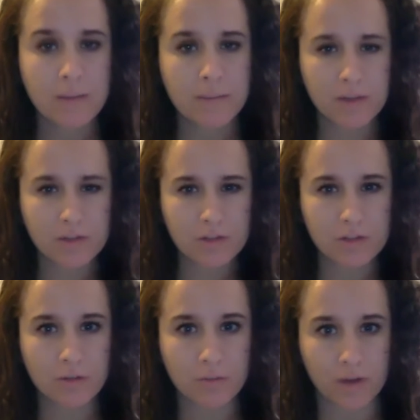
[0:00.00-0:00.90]
Make sure
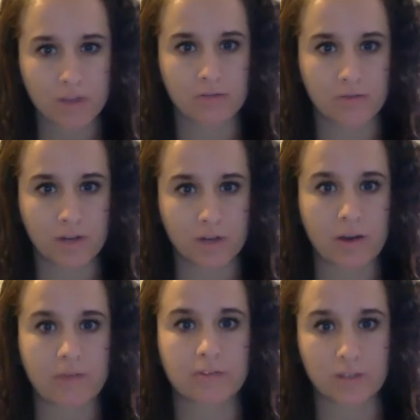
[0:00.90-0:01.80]
that you pause the video
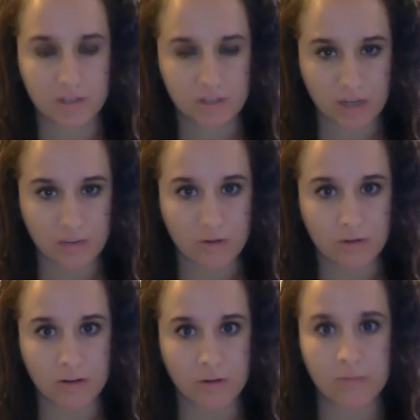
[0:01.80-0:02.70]
after each
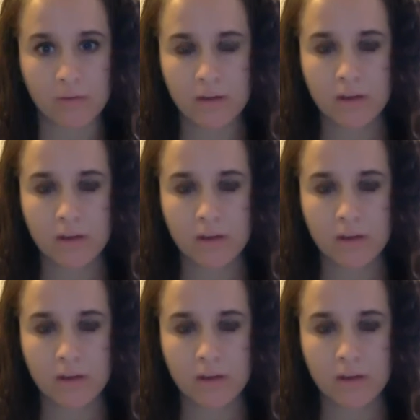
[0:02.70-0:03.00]
demo